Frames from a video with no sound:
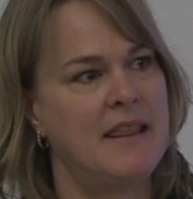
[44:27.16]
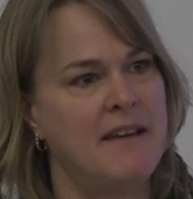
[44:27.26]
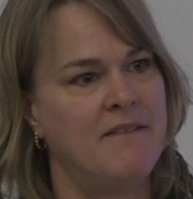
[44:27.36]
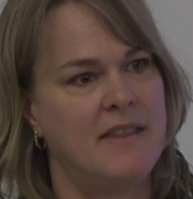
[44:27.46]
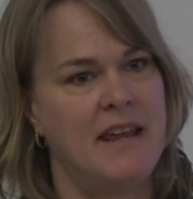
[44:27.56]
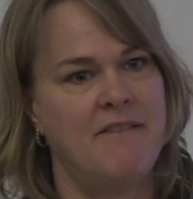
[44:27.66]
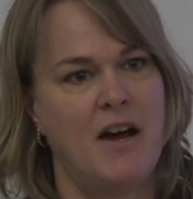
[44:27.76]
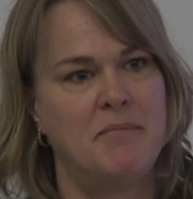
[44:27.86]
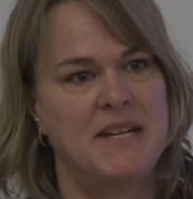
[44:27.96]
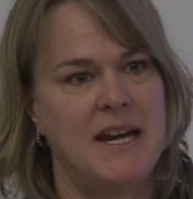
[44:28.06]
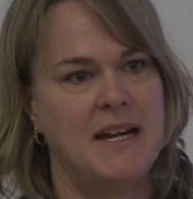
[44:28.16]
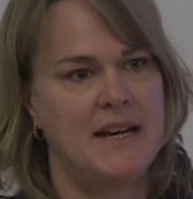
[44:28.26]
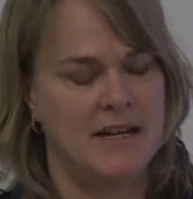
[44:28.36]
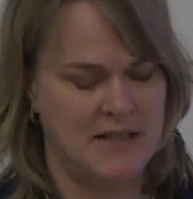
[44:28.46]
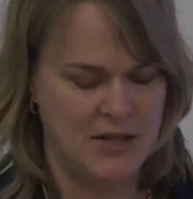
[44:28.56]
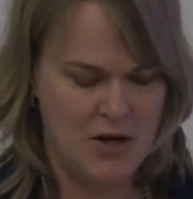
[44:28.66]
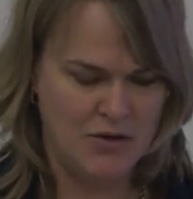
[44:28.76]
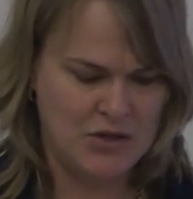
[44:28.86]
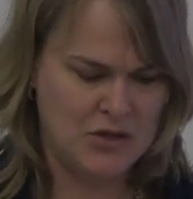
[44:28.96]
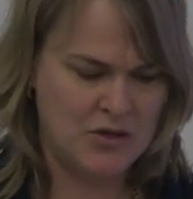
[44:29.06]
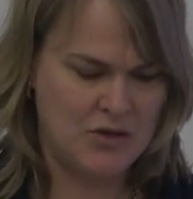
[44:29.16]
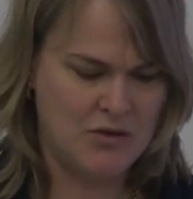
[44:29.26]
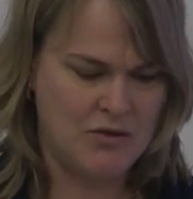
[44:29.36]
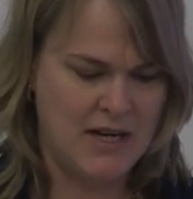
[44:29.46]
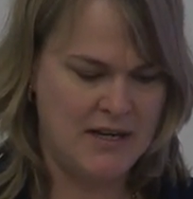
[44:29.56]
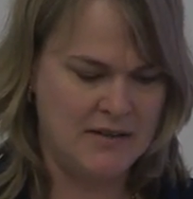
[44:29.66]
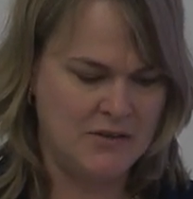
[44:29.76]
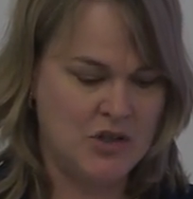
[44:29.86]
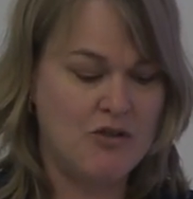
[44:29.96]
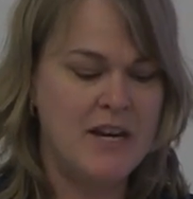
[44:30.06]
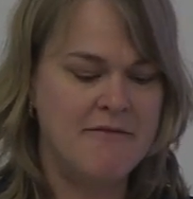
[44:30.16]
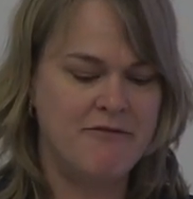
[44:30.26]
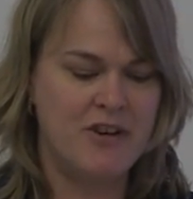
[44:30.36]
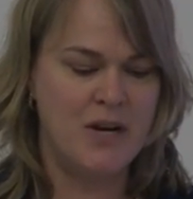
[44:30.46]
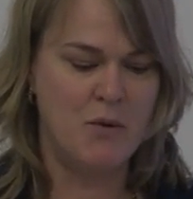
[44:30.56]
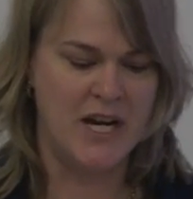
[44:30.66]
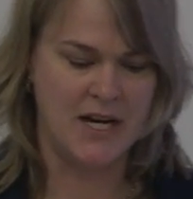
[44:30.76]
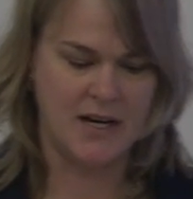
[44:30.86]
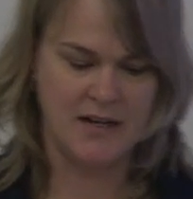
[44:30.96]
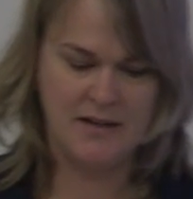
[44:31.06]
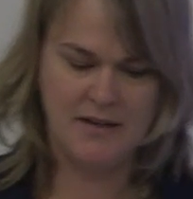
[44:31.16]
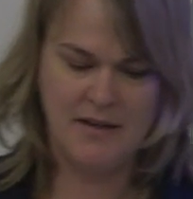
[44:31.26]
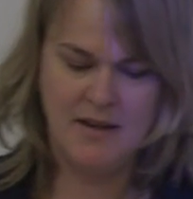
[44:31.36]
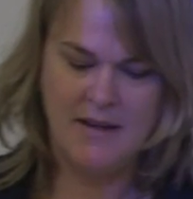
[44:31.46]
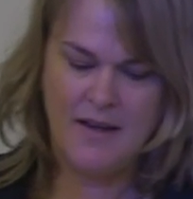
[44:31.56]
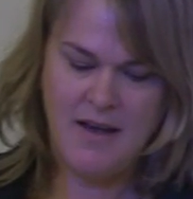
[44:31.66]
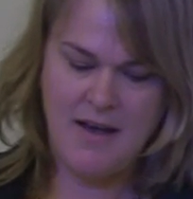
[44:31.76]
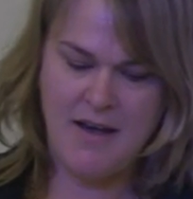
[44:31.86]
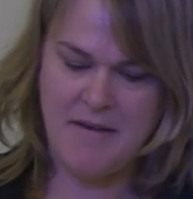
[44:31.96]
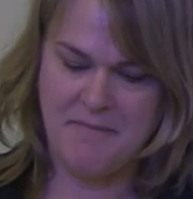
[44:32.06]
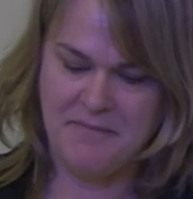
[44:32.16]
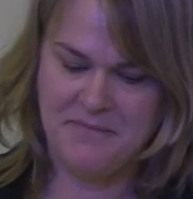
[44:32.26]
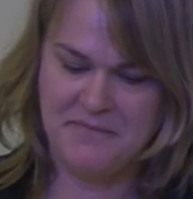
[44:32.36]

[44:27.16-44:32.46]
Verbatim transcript: then they they've updated it to No Screen Screen Free Week. Um,